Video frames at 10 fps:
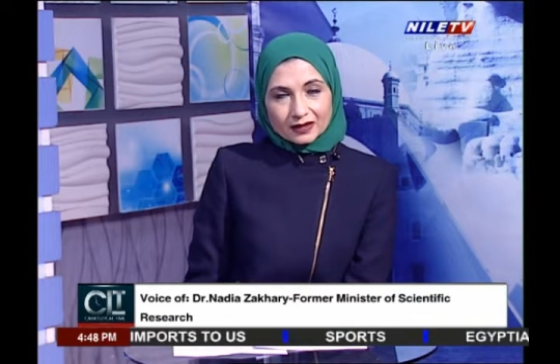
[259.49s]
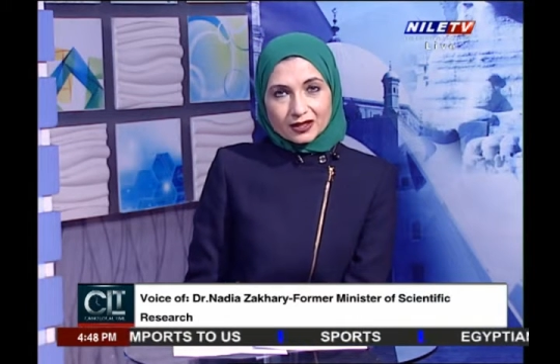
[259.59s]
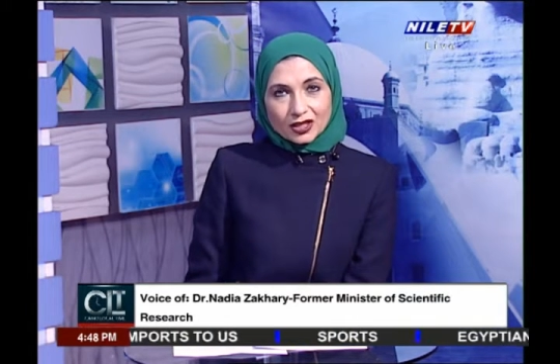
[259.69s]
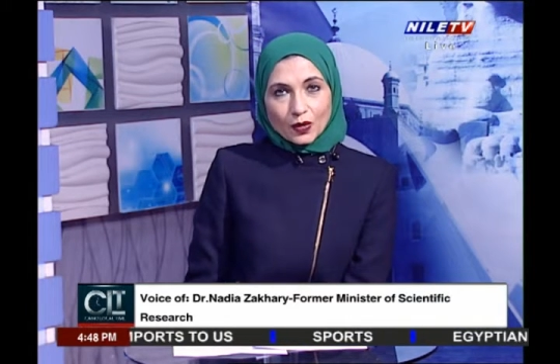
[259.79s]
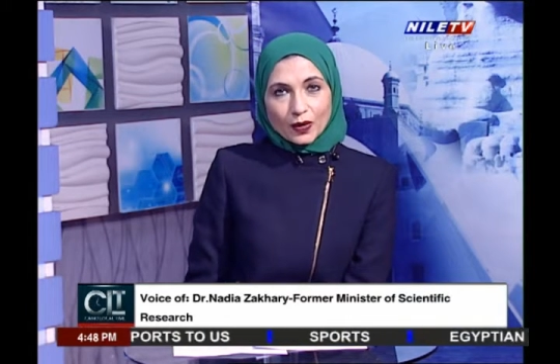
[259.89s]

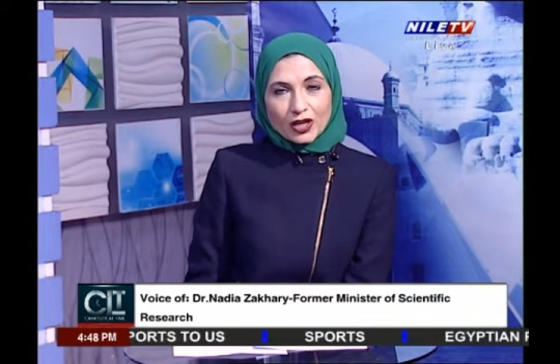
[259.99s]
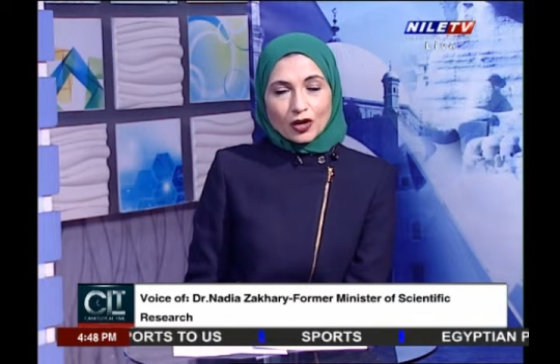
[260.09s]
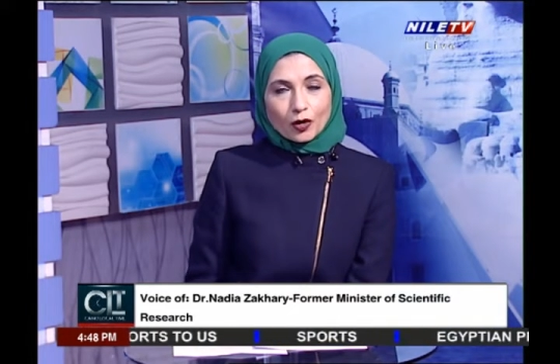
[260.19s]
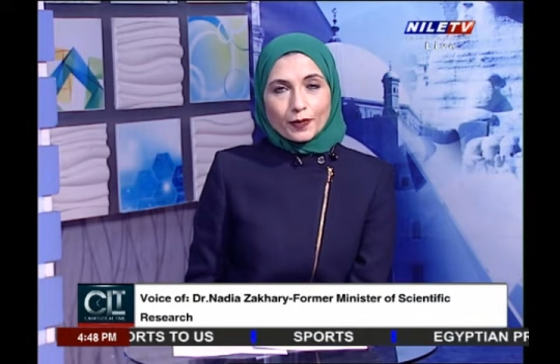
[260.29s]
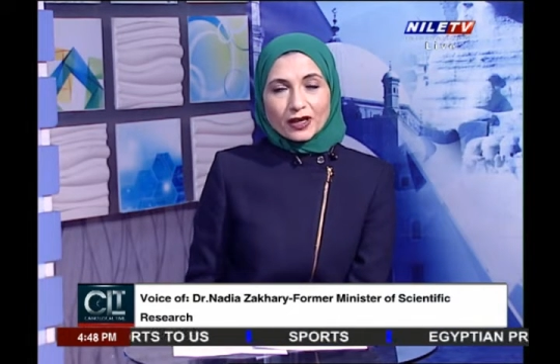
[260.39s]
So, in
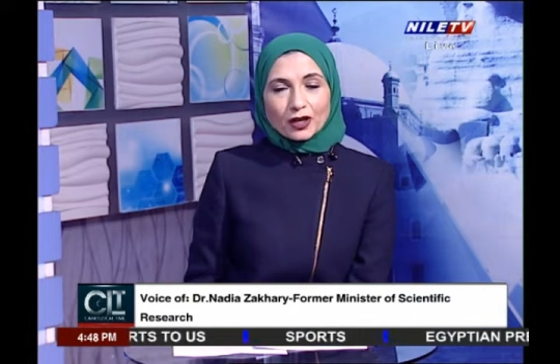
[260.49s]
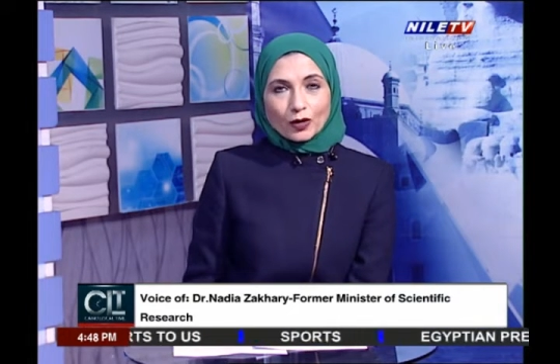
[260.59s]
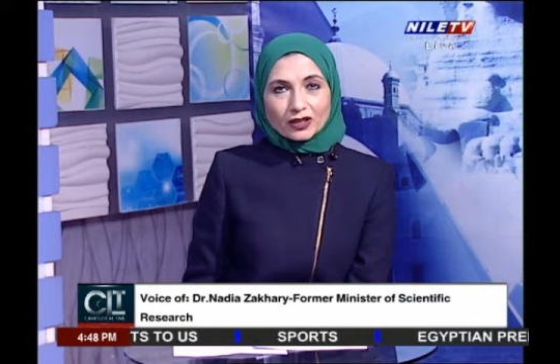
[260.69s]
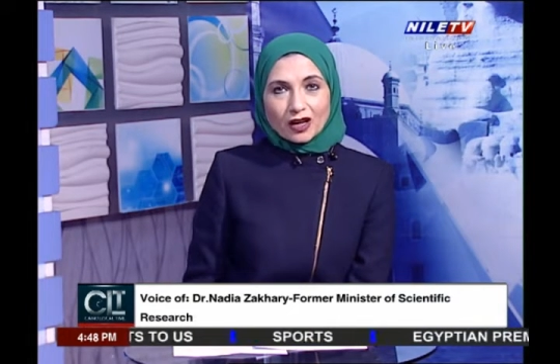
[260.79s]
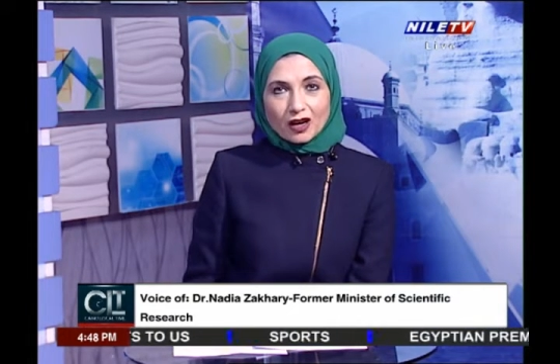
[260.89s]
your
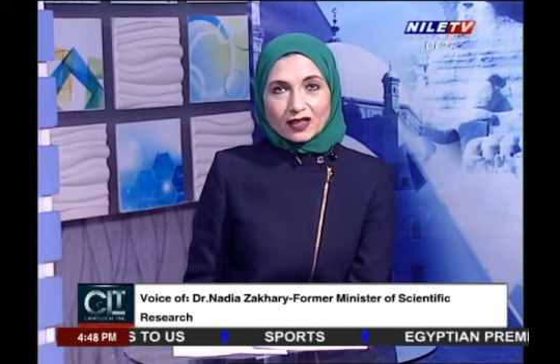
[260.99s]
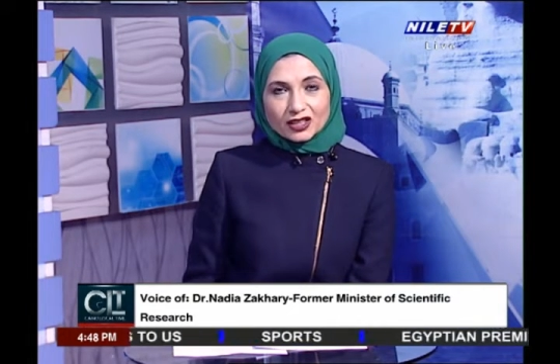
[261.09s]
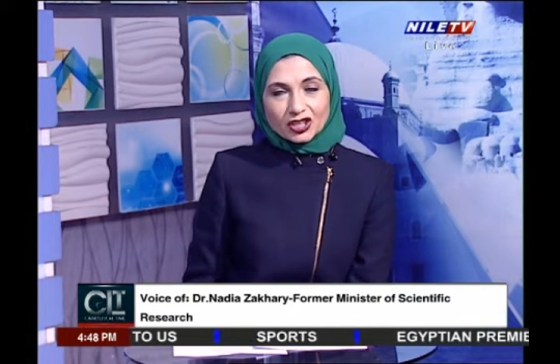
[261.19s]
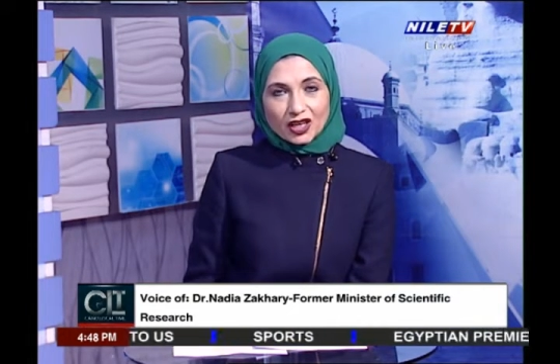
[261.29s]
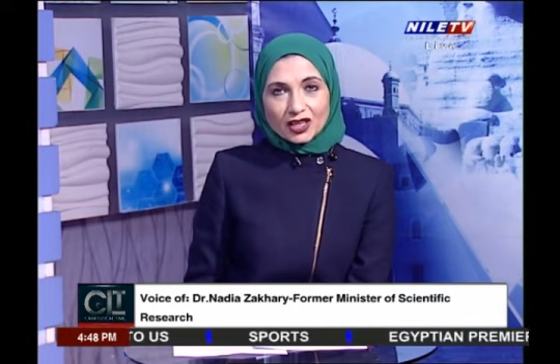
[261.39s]
opinion, what are
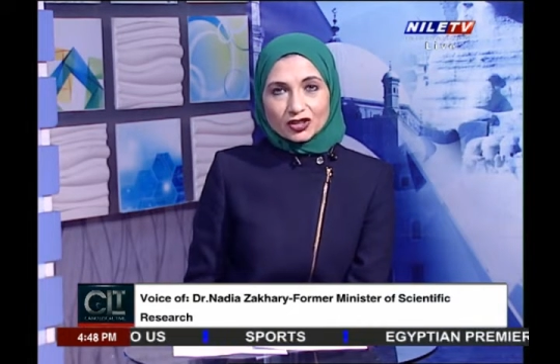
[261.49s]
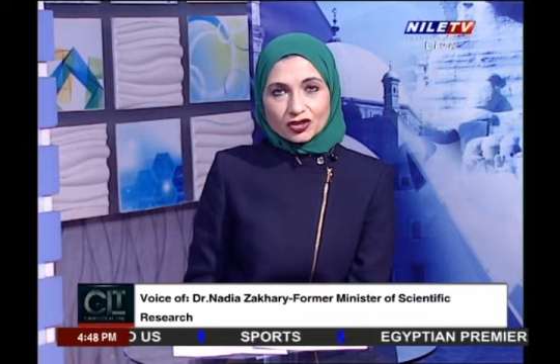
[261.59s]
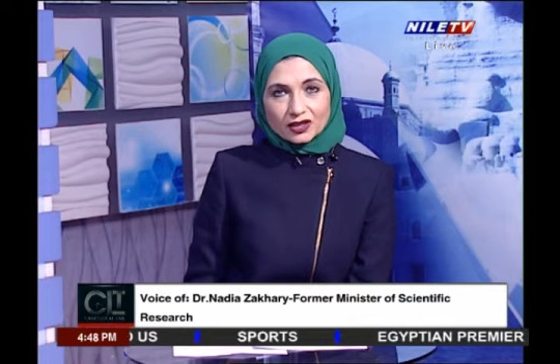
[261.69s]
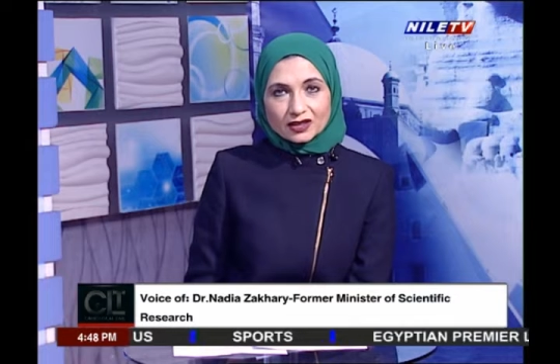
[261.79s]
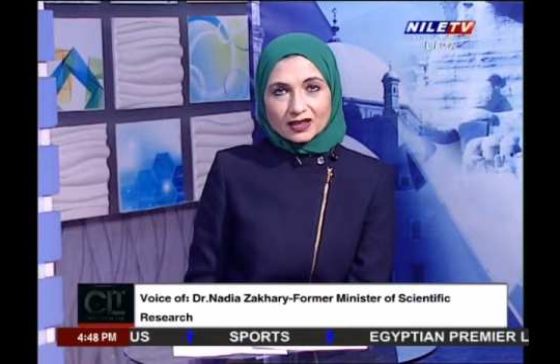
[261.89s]
the
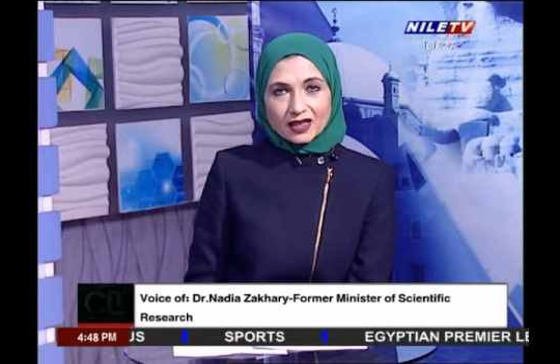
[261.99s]
challenges